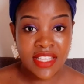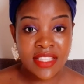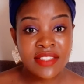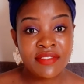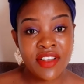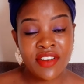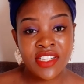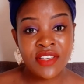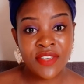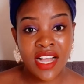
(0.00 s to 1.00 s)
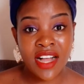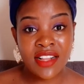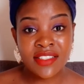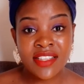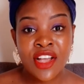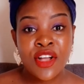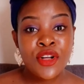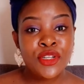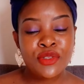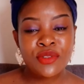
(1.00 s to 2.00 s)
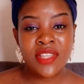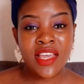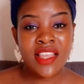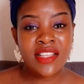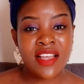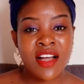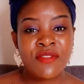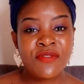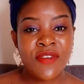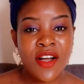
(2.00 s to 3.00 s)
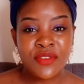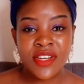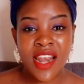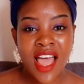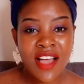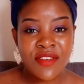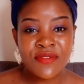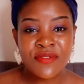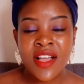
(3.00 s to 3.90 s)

It is very difficult to say that i found love